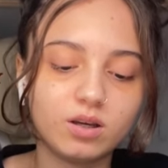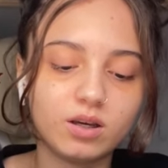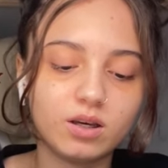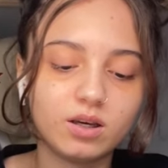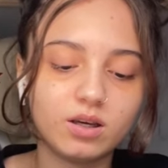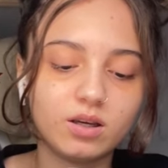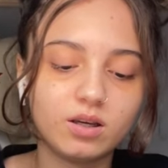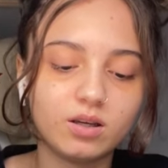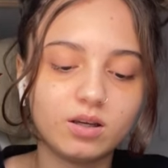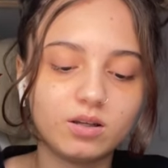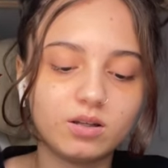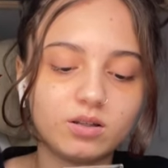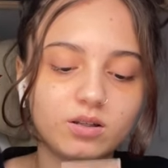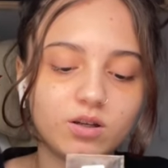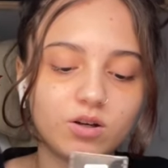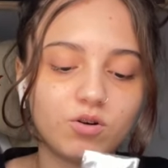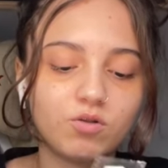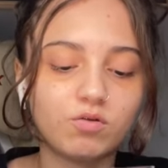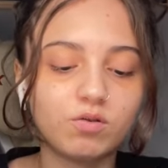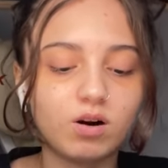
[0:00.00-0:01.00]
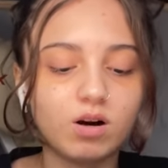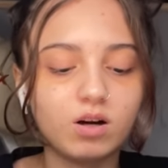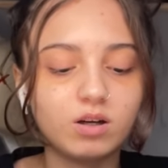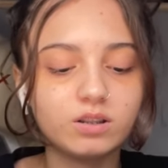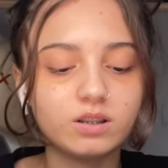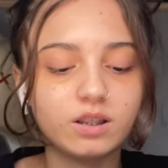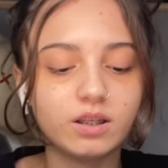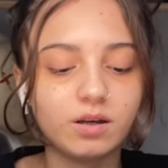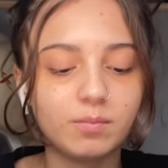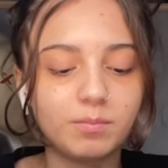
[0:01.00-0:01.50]
and a
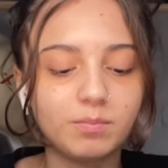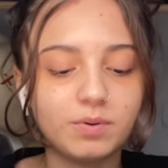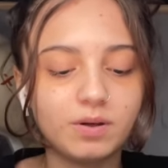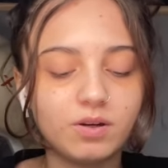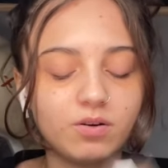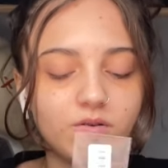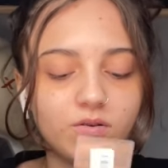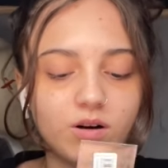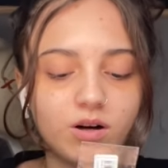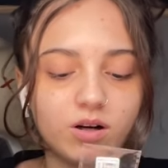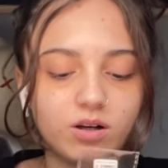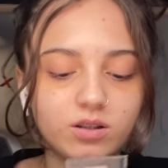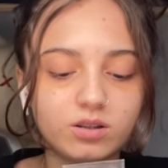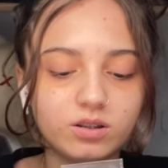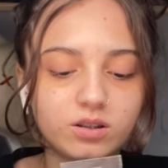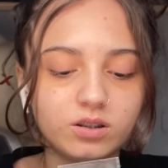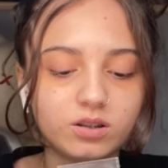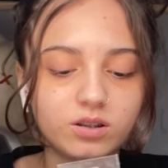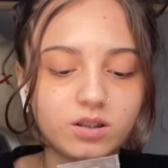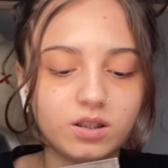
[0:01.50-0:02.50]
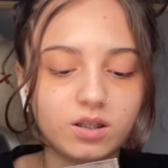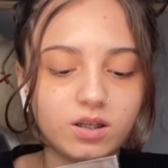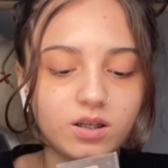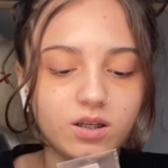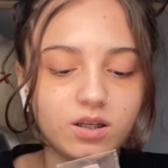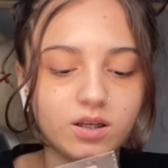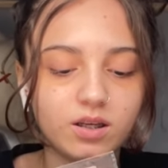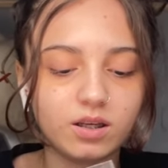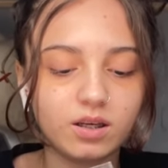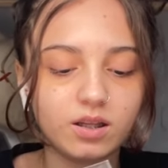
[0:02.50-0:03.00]
cross, like a big cross.
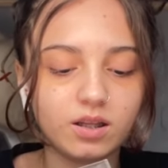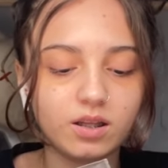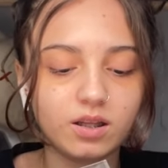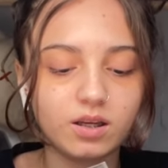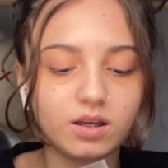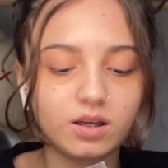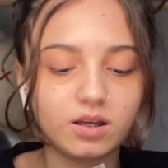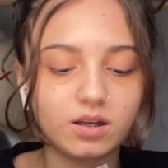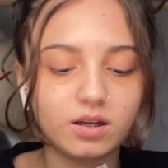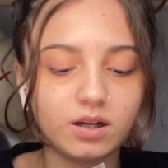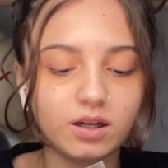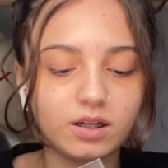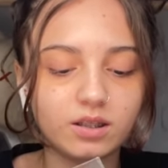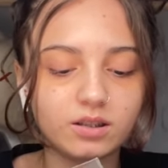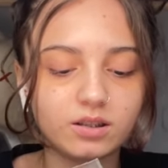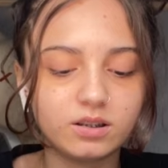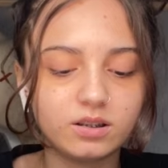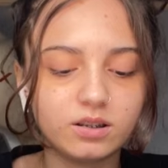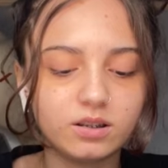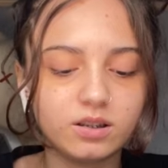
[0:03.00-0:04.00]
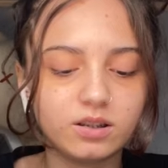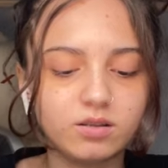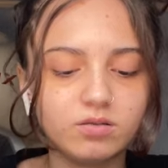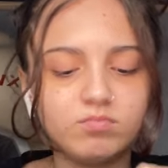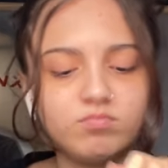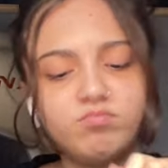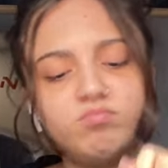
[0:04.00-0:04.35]
And then I see